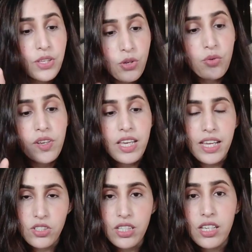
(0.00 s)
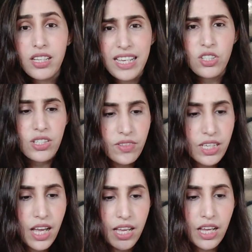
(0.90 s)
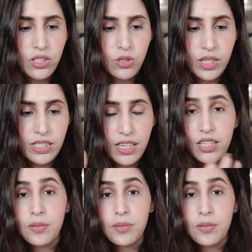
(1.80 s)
UV, HEV, IR. So it's like a